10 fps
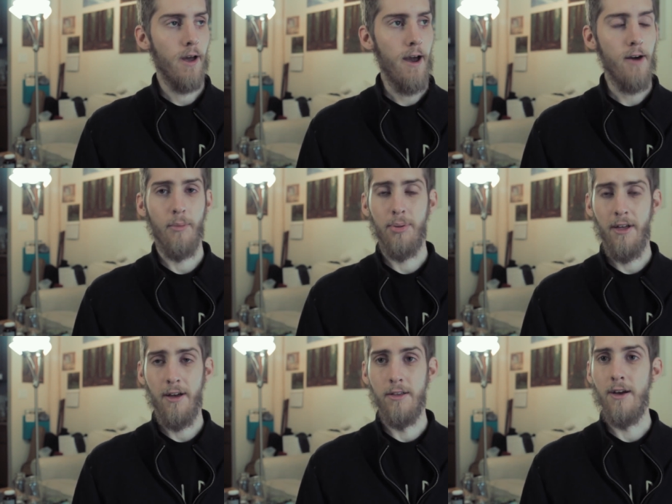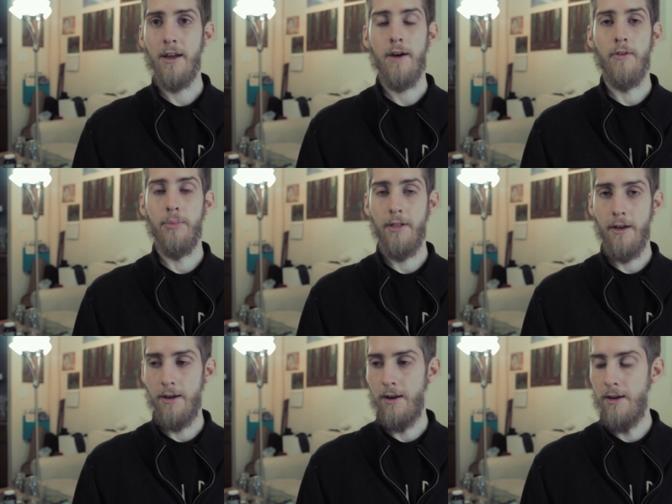have a plan. You gotta have a
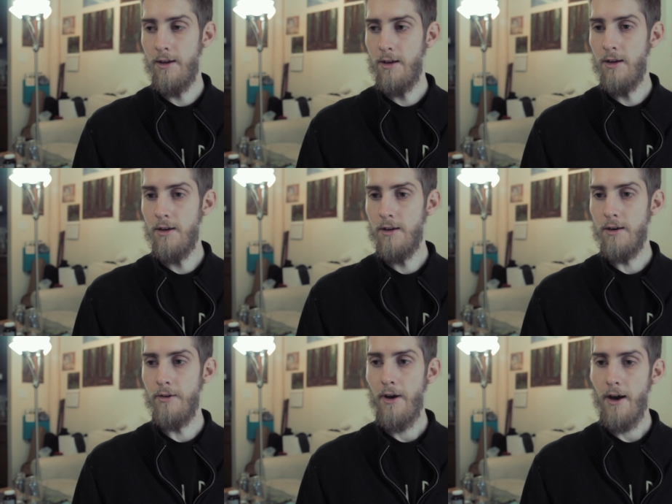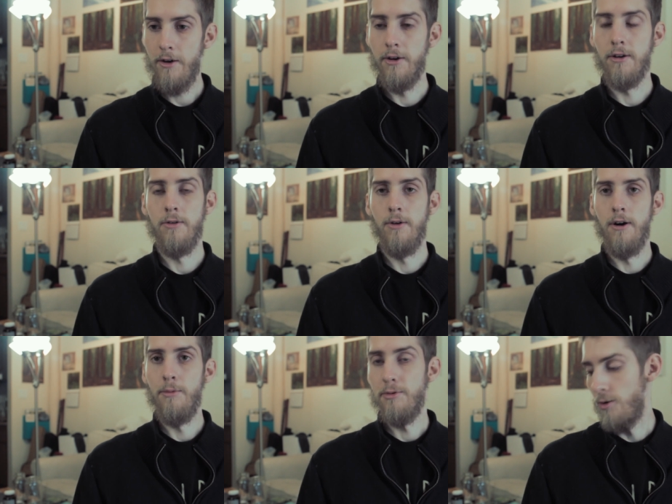plan of how you're going
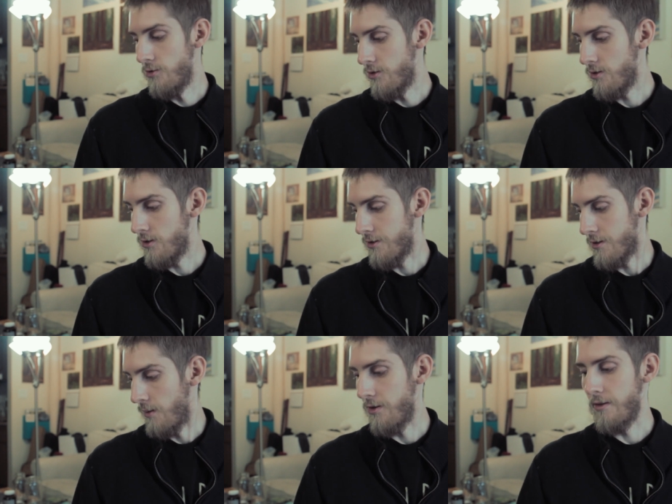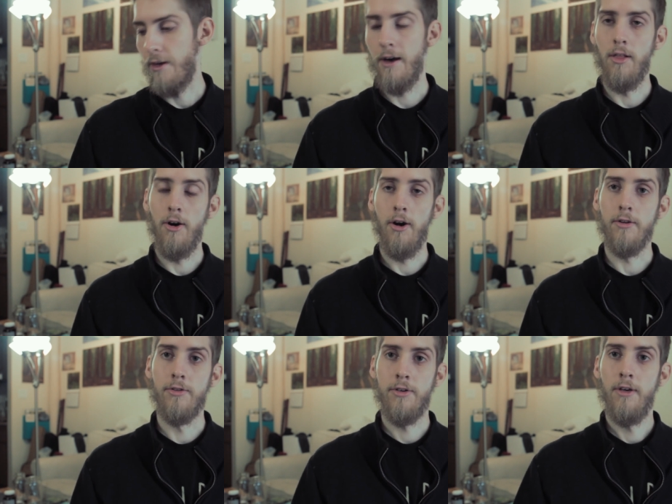to approach something that
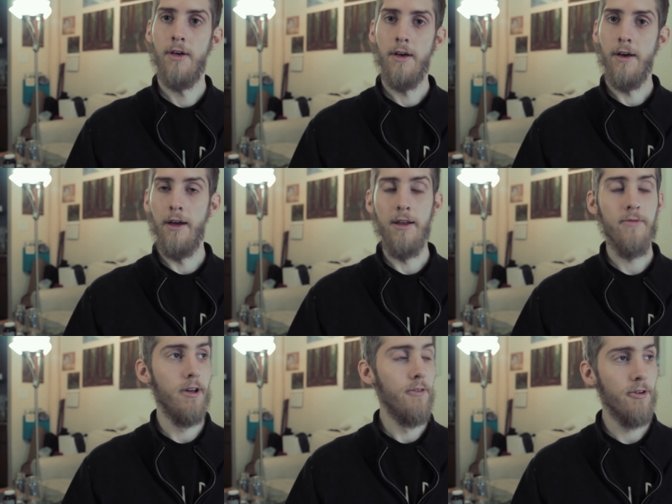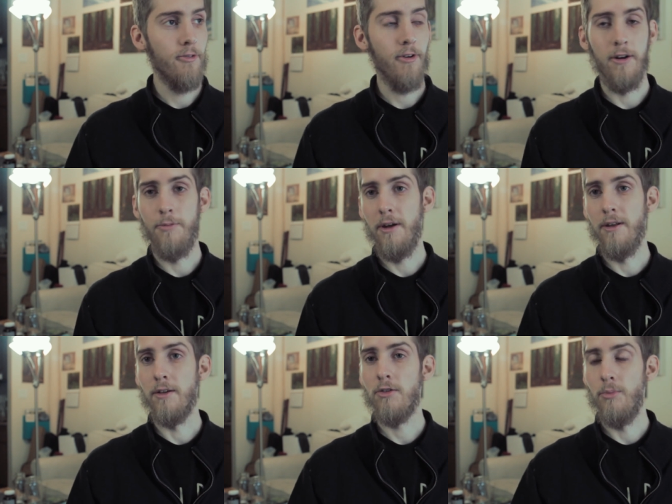large. And even if you're afraid of
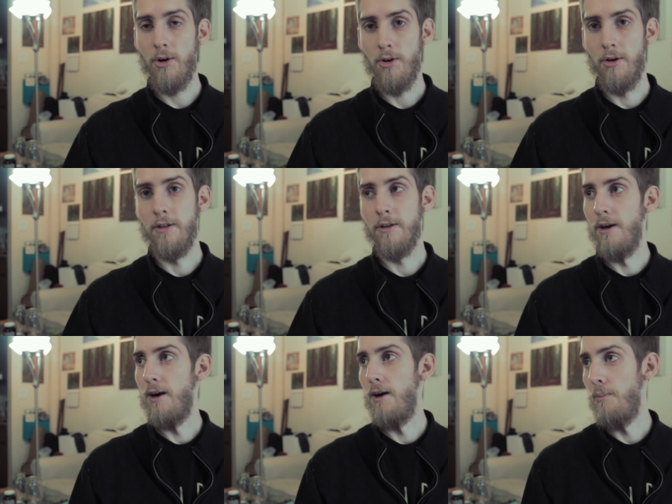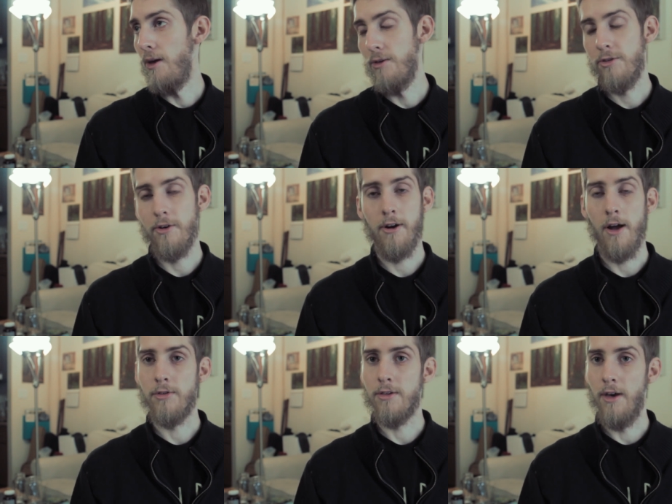painting small, uh, maybe start
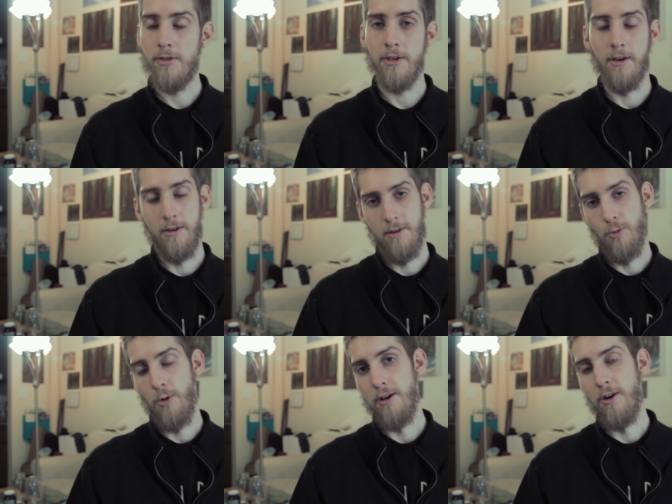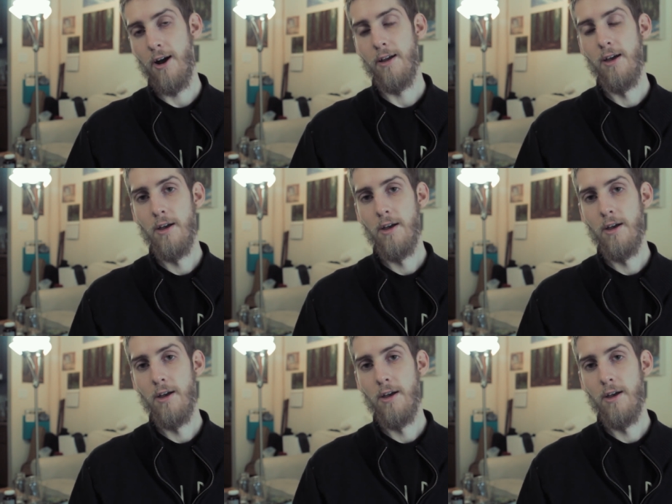out sketching what you're at.